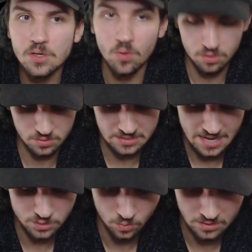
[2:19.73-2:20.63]
one of those
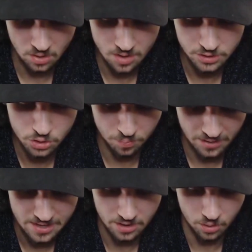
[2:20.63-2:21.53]
decks where as long as you
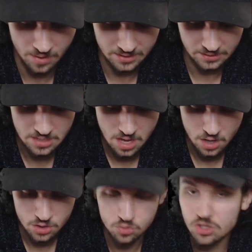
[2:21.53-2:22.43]
play it correctly,
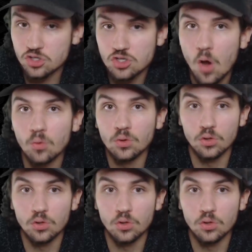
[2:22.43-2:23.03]
you just don't